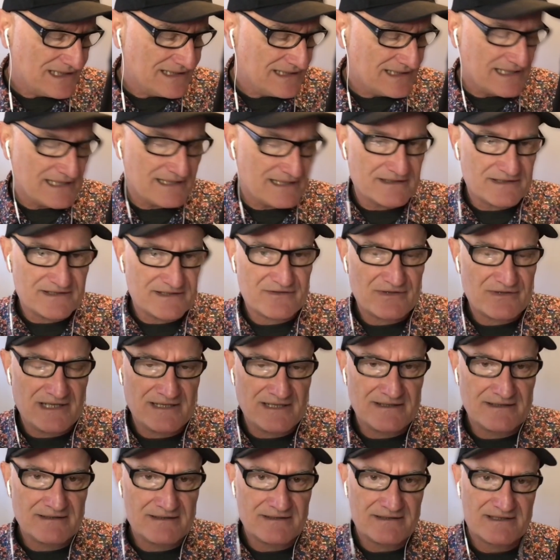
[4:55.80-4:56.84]

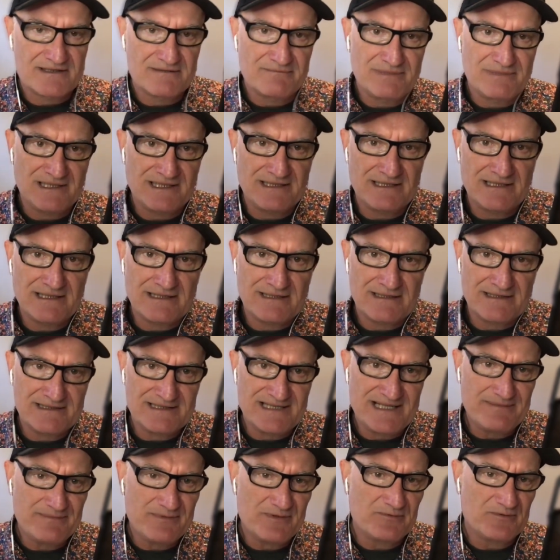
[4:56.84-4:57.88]
un-Australian and it's completely
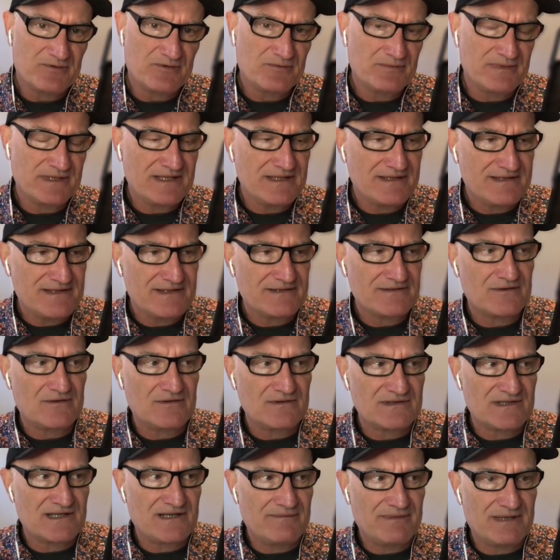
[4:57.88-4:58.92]
unacceptable. But this has
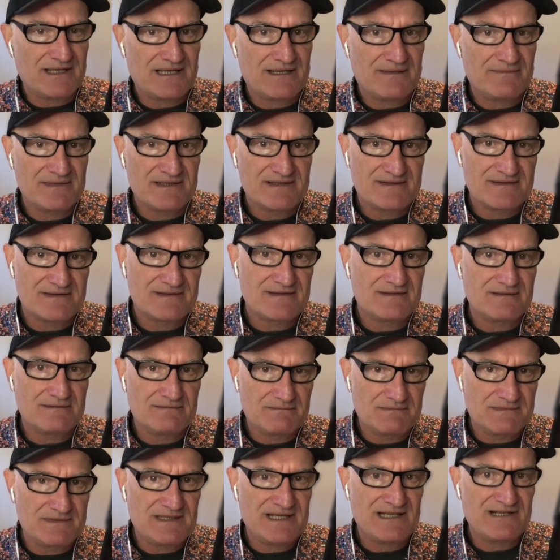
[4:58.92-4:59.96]
also become this
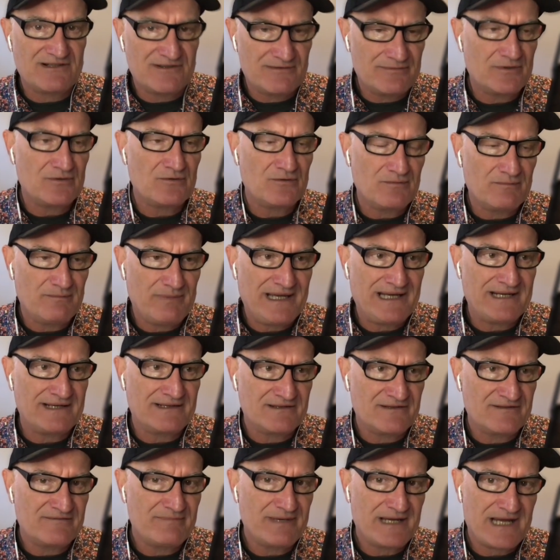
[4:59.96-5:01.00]
terrible pattern
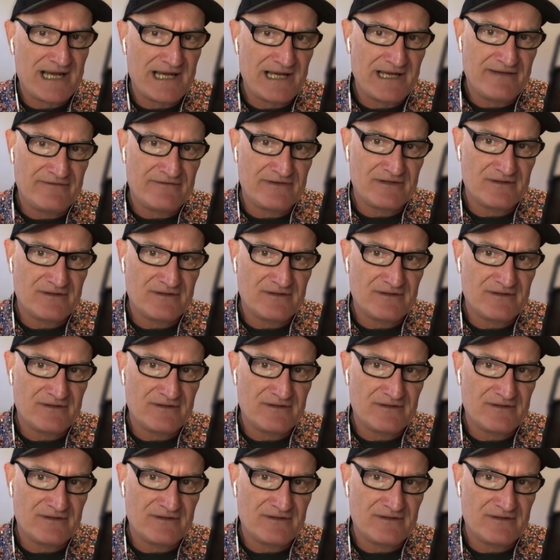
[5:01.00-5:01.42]
of behaviour